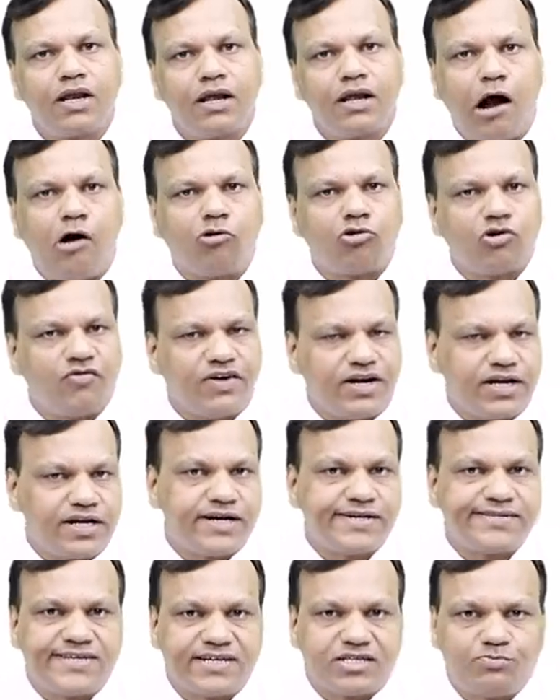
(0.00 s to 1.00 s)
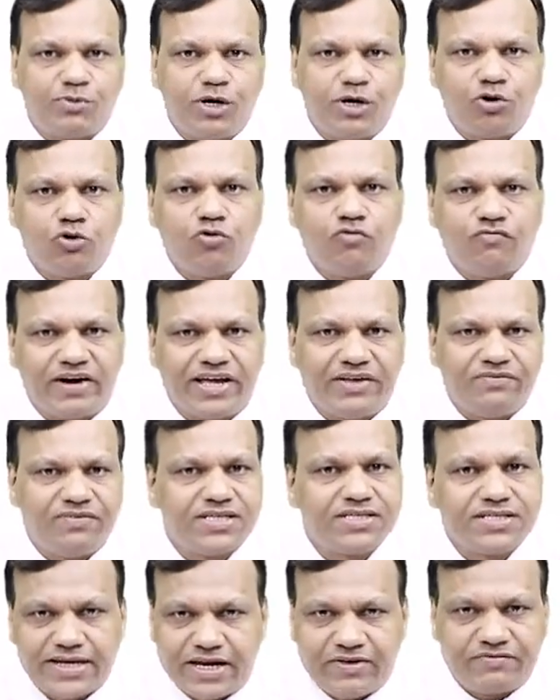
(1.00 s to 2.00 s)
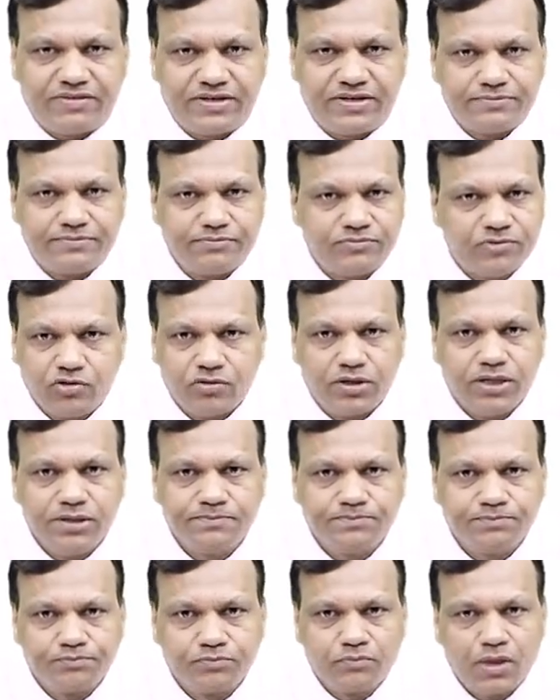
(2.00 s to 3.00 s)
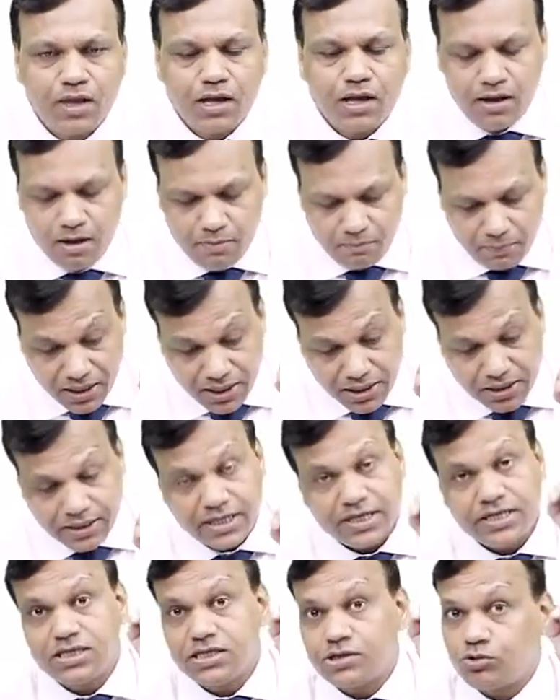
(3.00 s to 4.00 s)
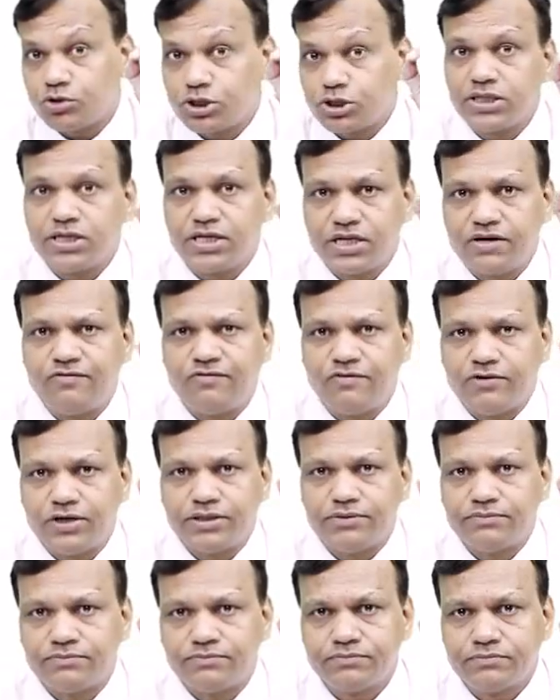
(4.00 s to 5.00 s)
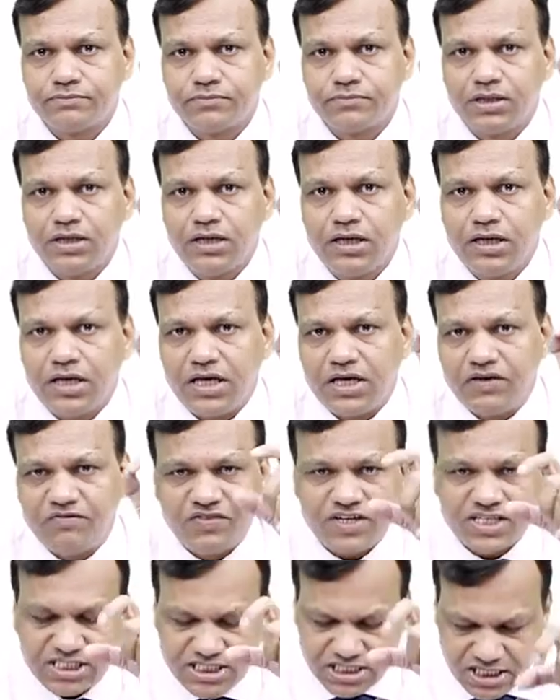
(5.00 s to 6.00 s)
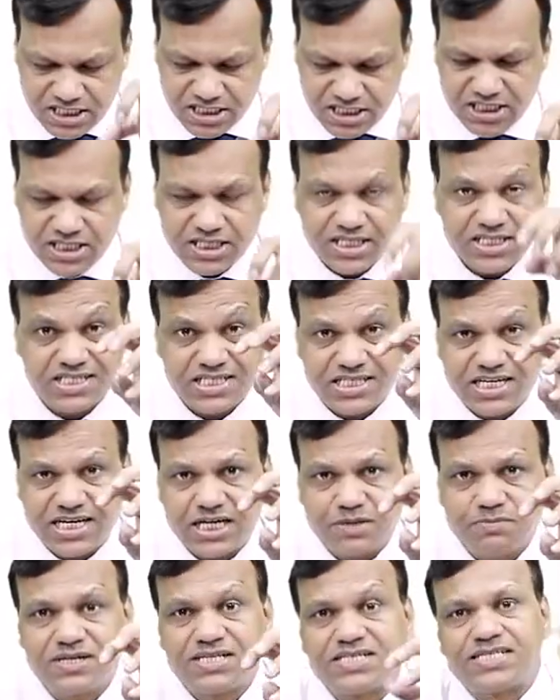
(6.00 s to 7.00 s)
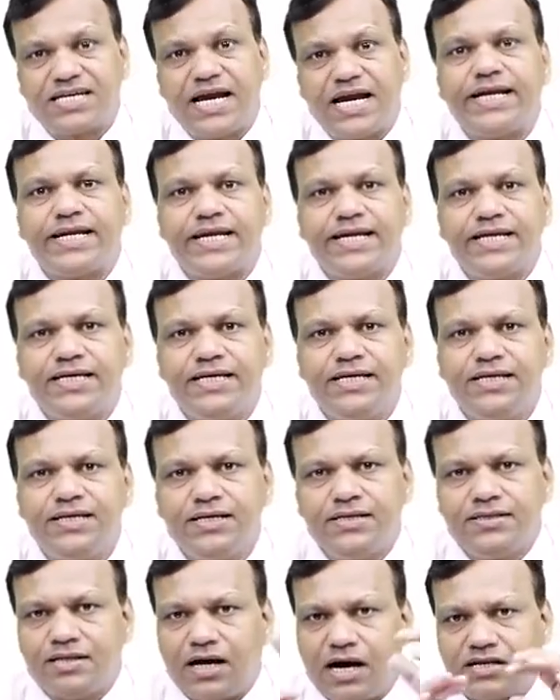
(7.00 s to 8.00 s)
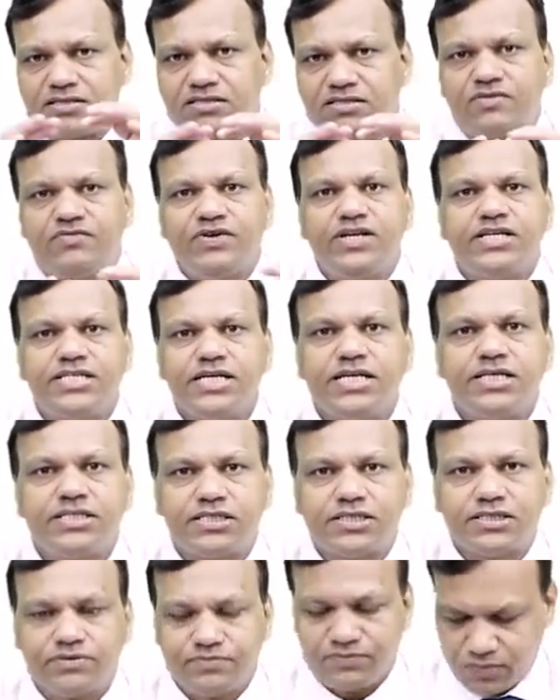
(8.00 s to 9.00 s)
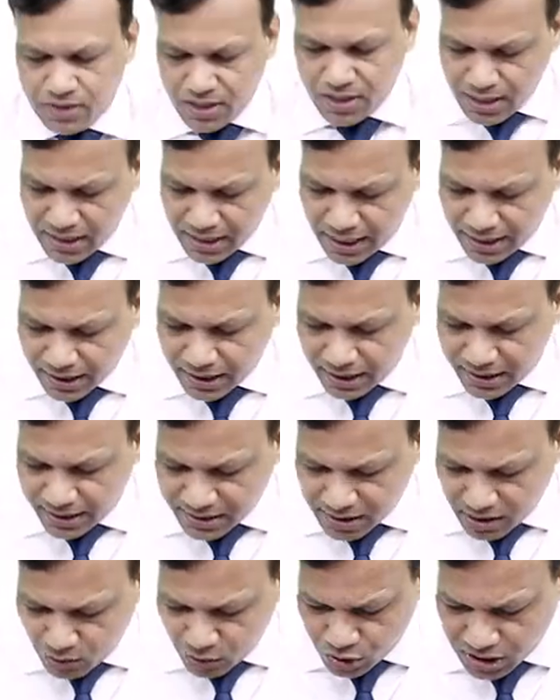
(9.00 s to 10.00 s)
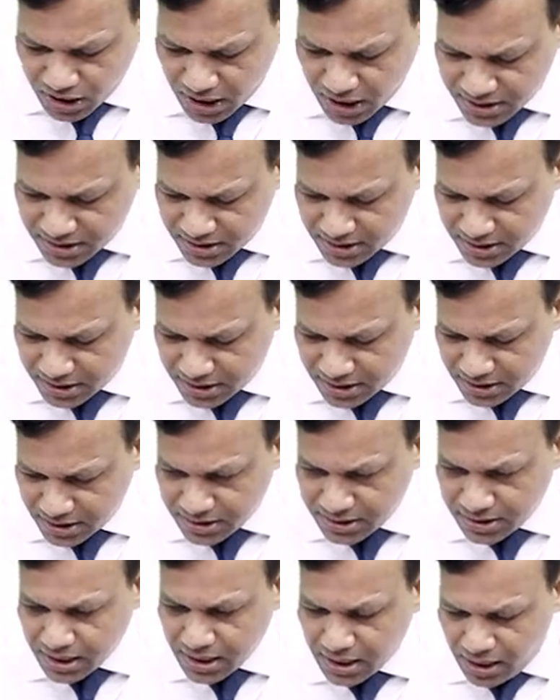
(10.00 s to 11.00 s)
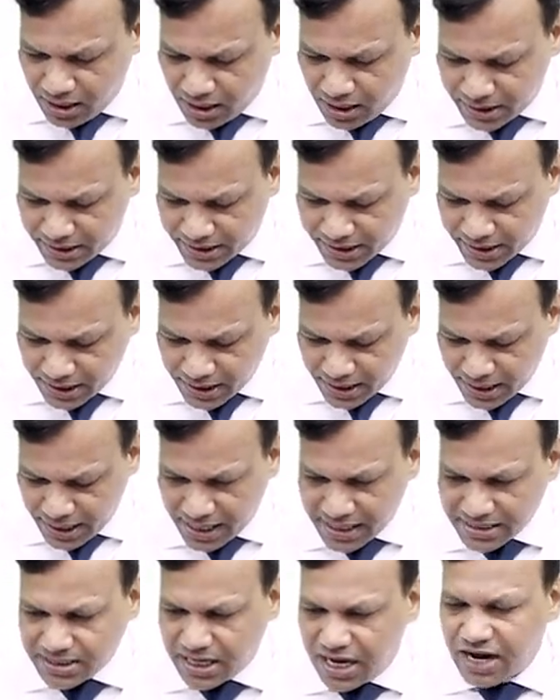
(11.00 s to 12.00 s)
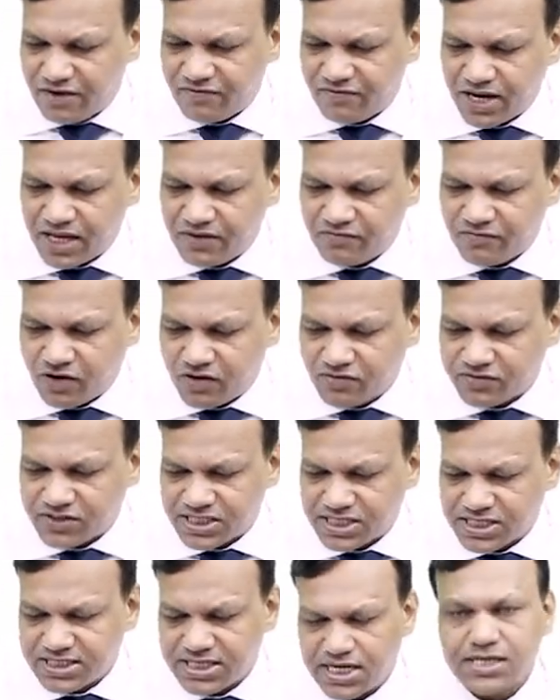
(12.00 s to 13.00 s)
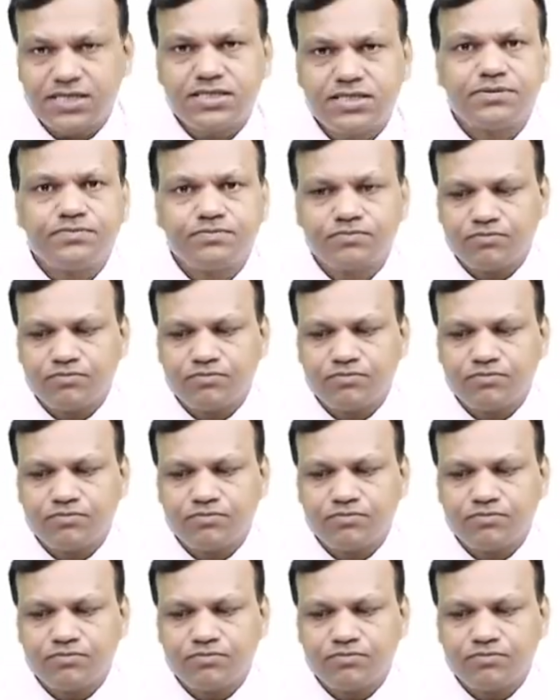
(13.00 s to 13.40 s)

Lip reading: Out of 100, 6.25 is left. Okay, but read the question carefully. If we change the statement slightly, the answer will change. Like another question asked is, a drug has half-life of 6 hours.